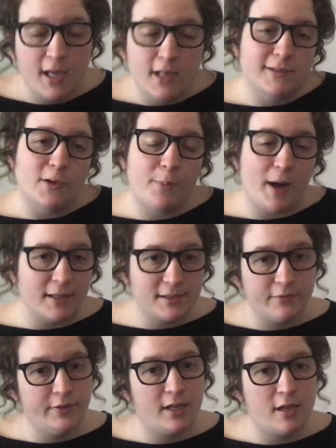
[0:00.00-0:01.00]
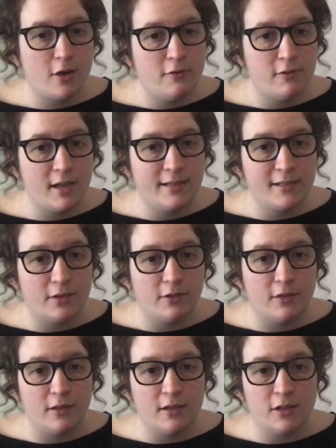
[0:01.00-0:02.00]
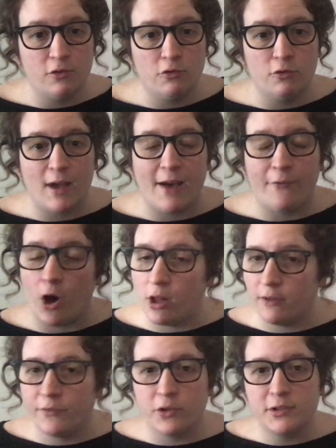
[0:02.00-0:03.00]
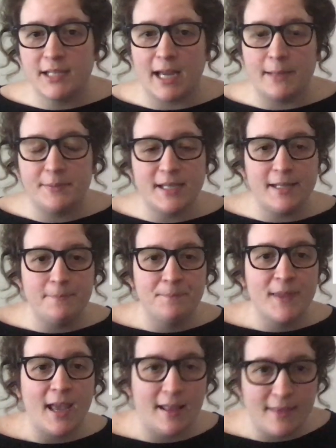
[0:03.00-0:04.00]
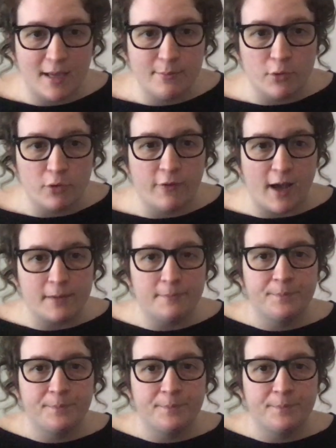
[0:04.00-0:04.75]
So pause the video until you have all of those typed in, and then move on.